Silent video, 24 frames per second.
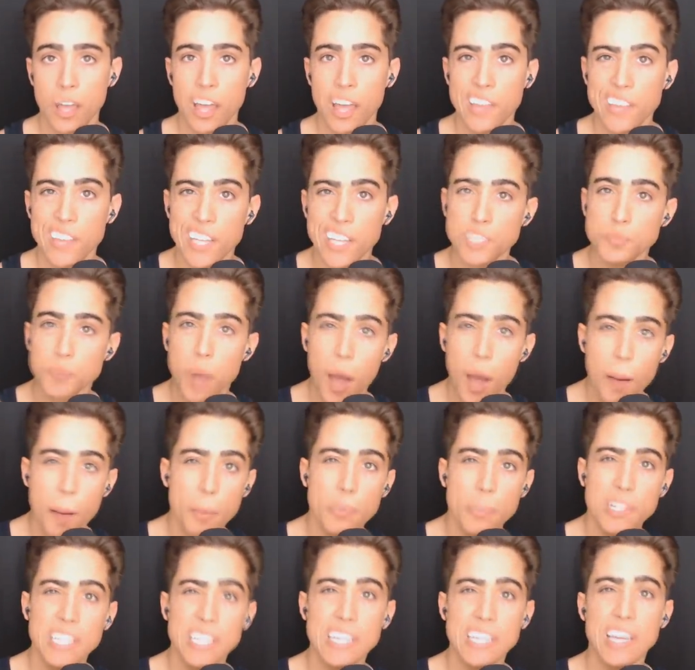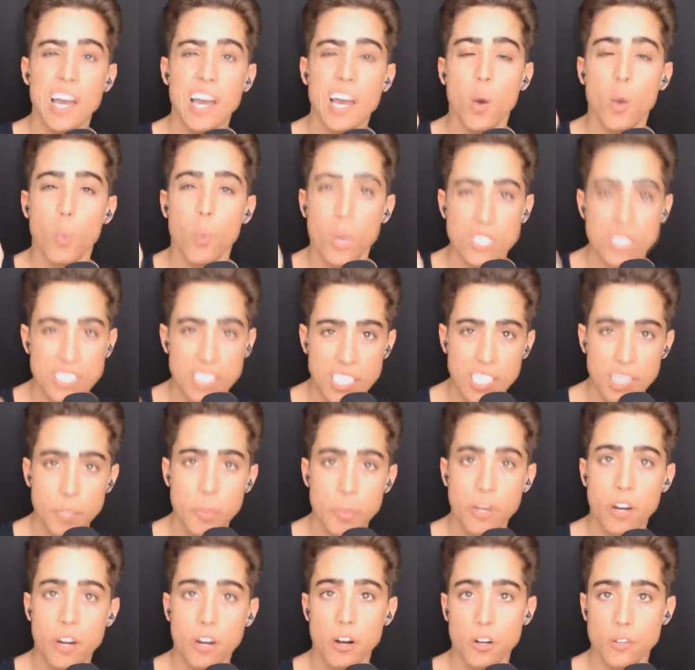That's probably what's
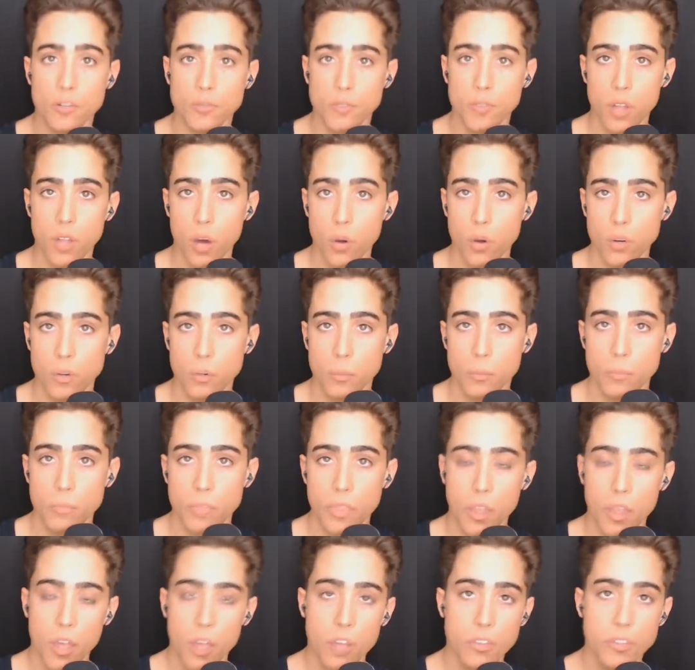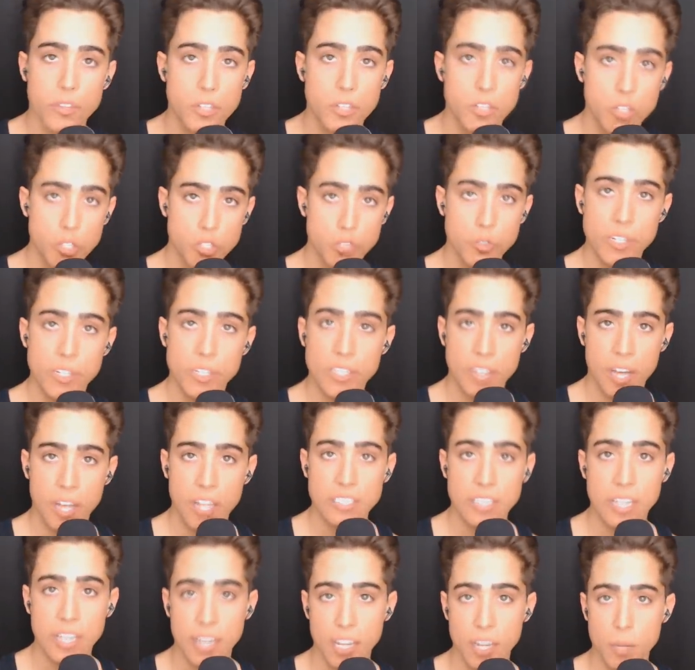keeping her afloat. The nutrient
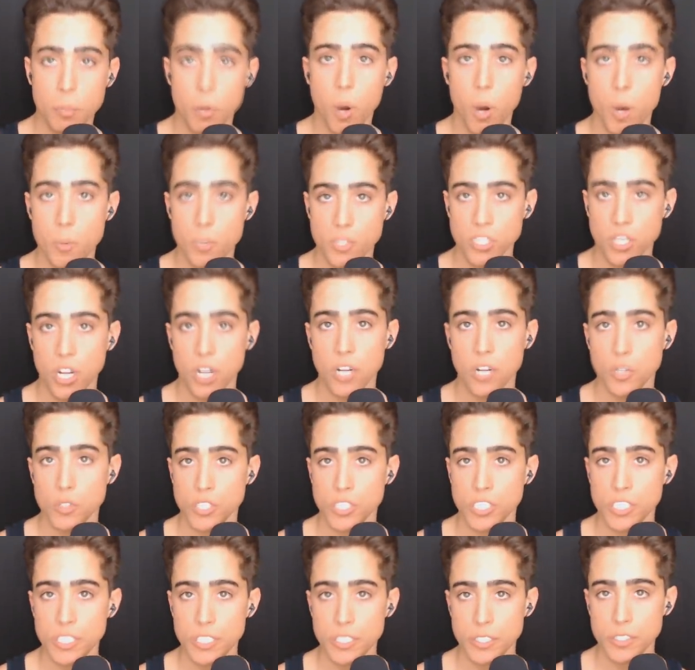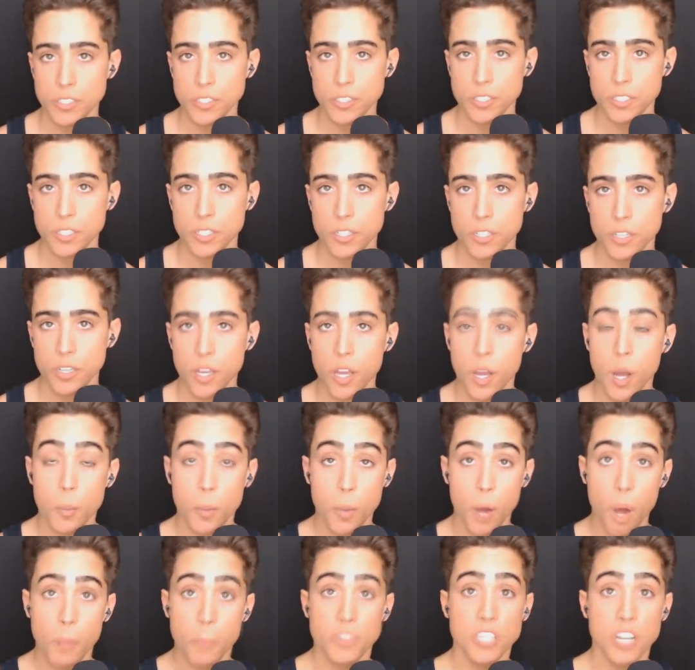content in Parmigiano cheese.
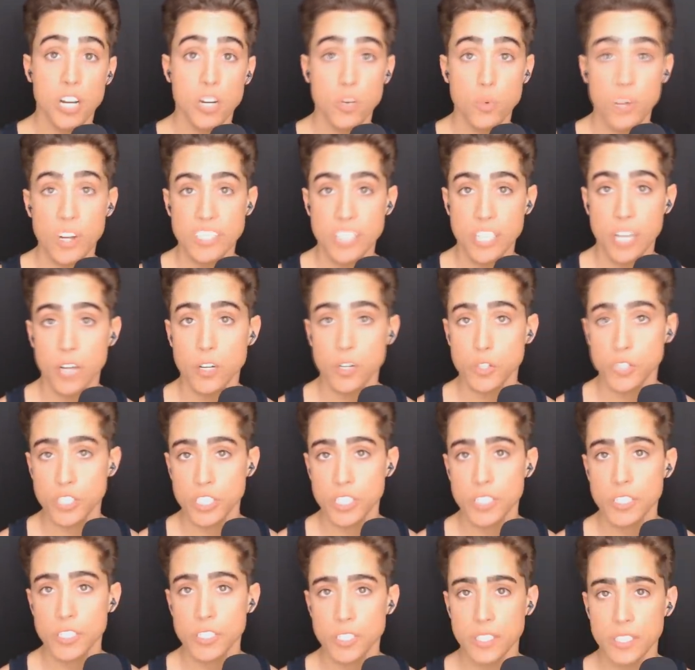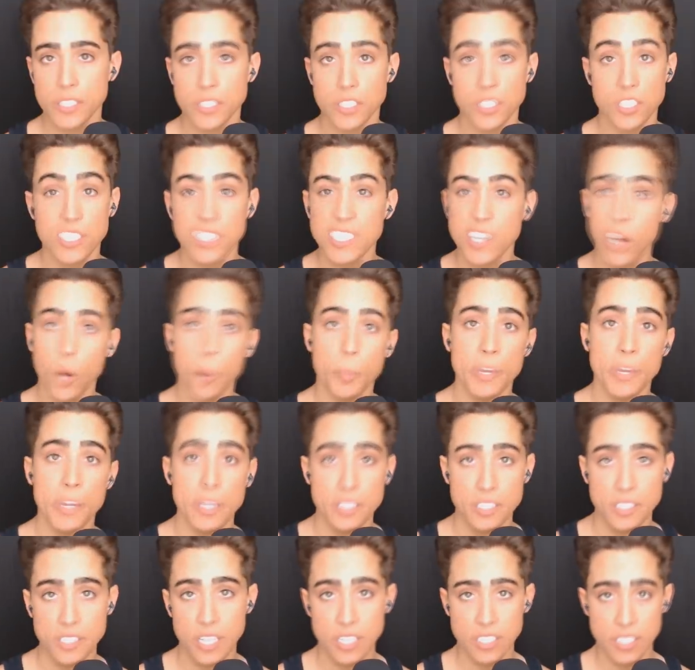Parmigiano-Reggiano cheese is a D O P,
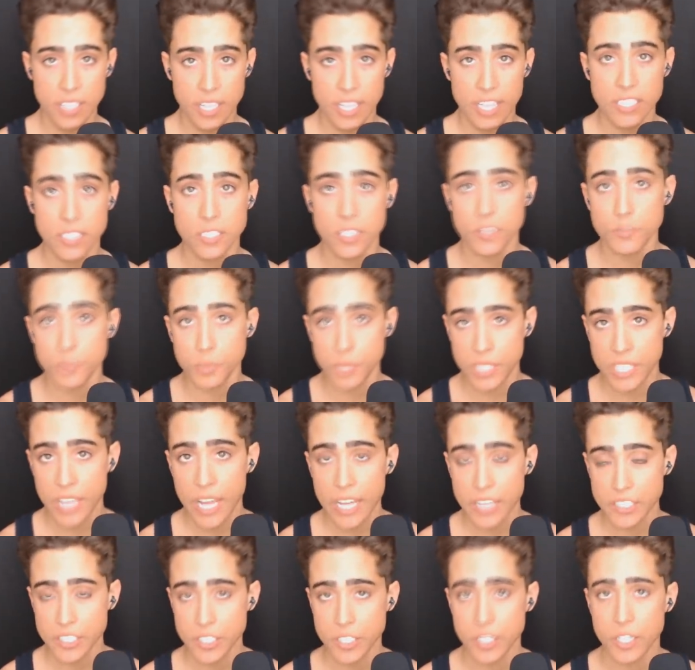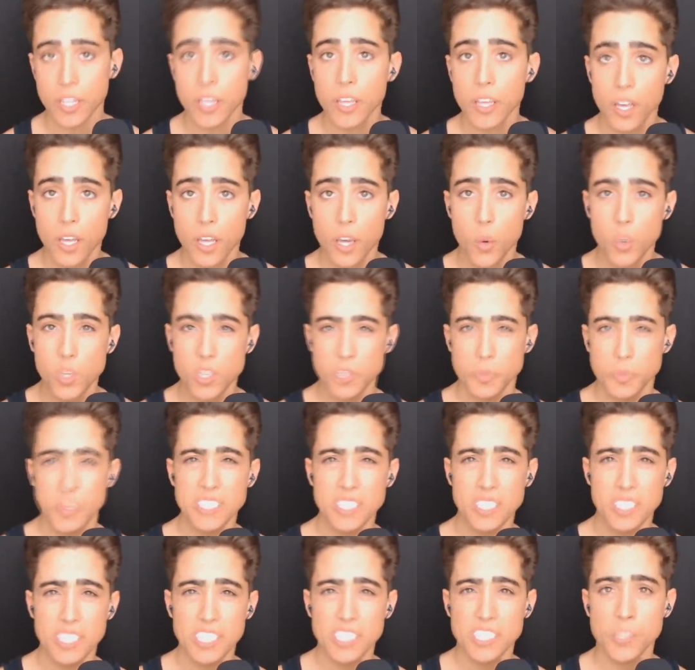it's a designation of protection, which means
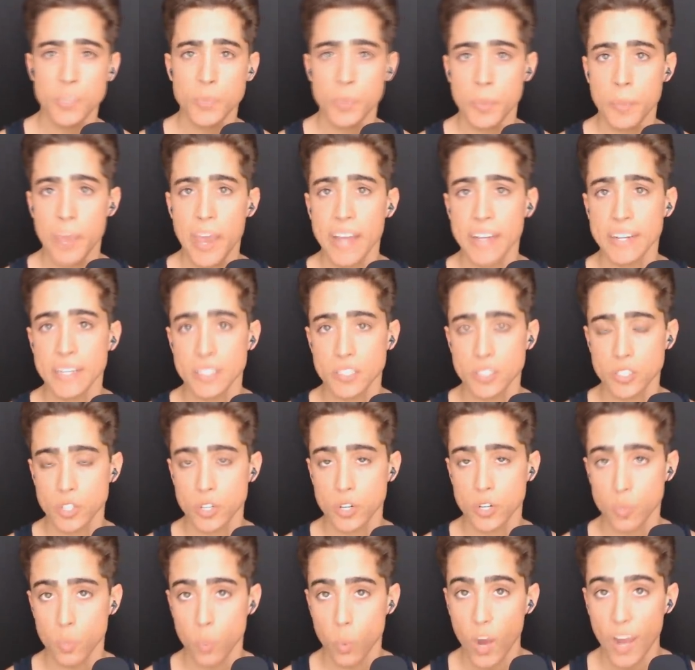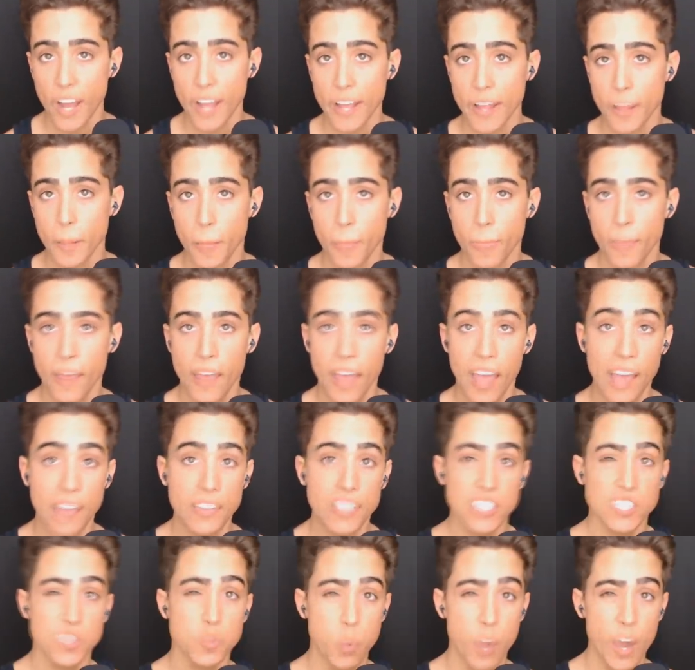it needs to be made in a certain way. And
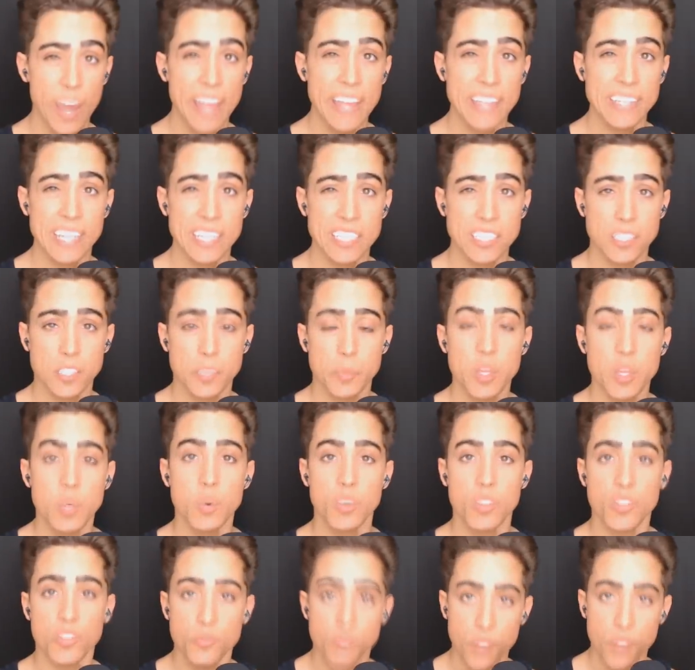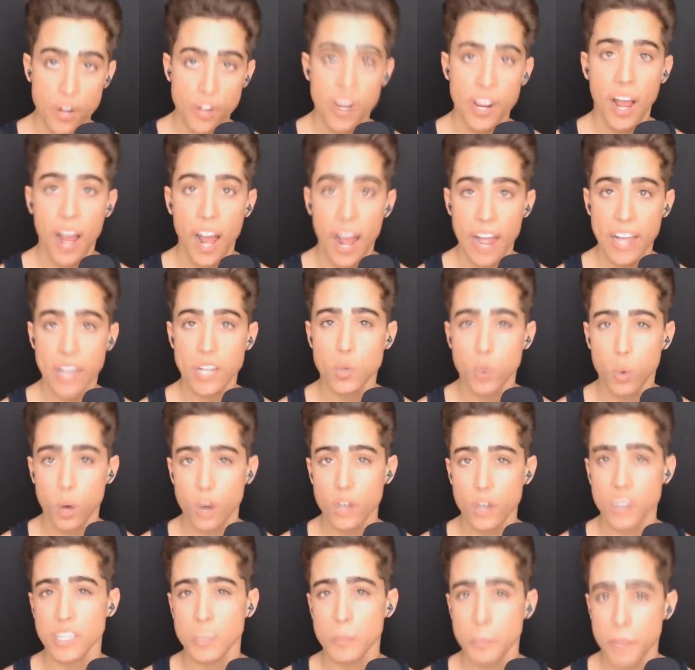this way tends to be with very high
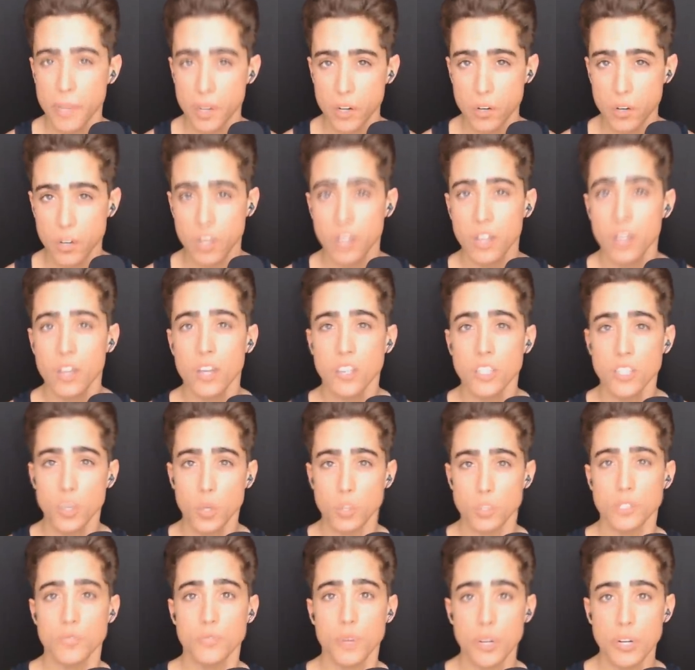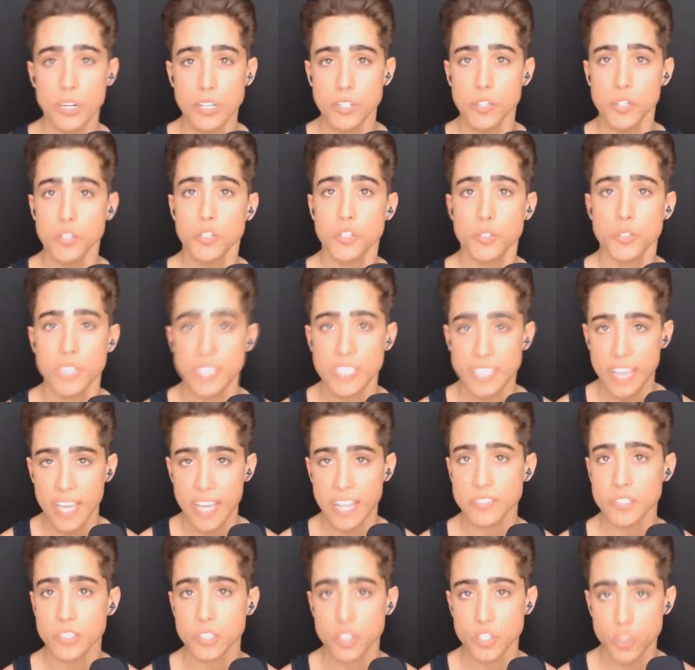quality milk, so it's a very nutrient
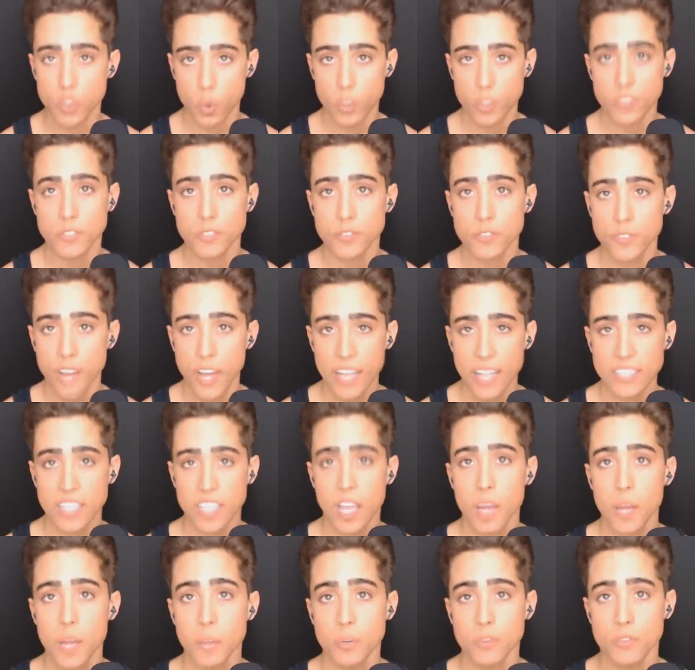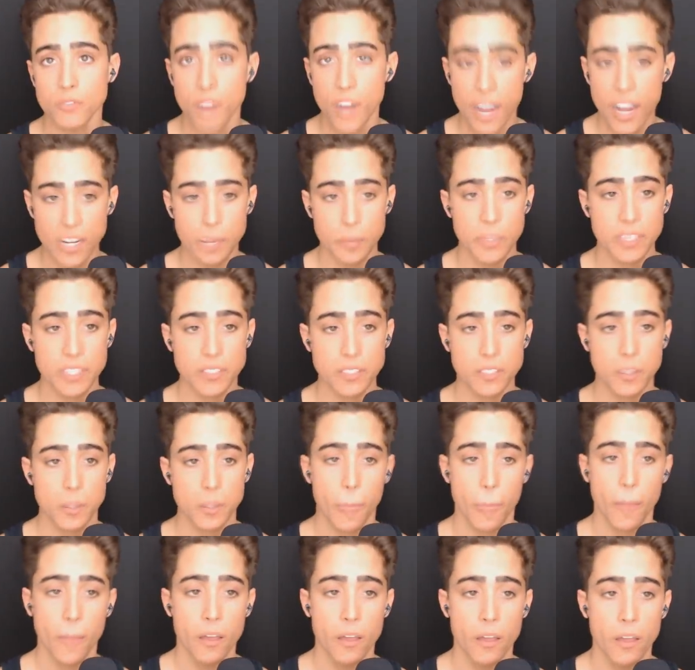dense source of fat soluble vitamins.
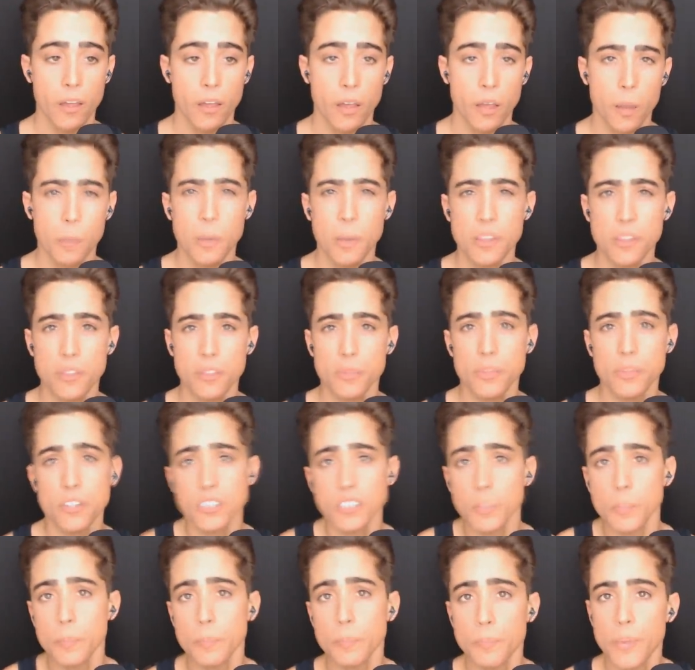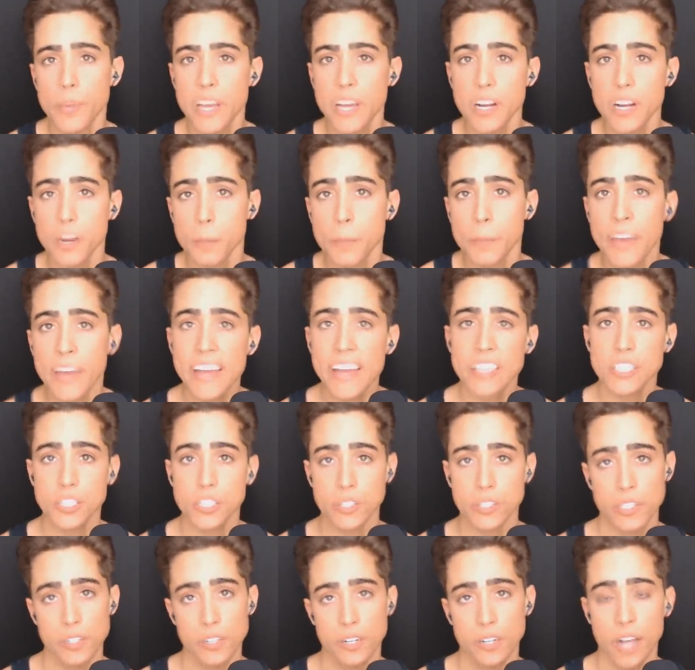But there's a bigger picture
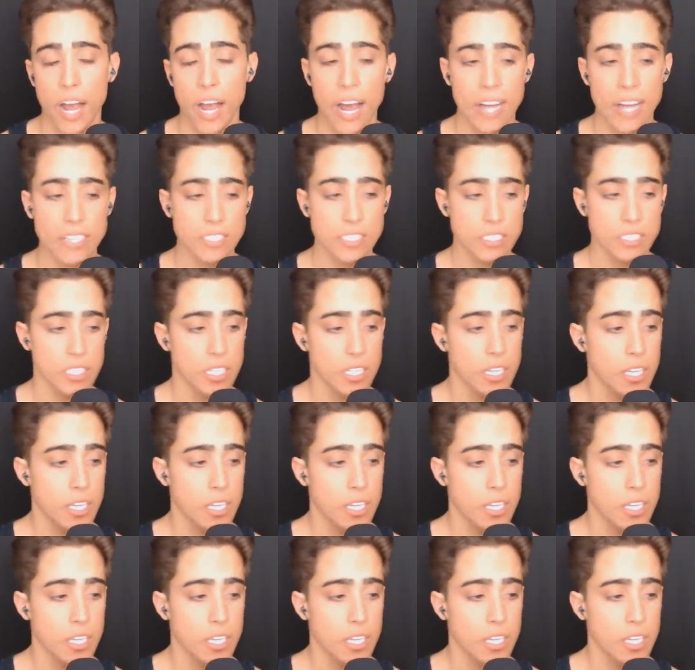here, guys.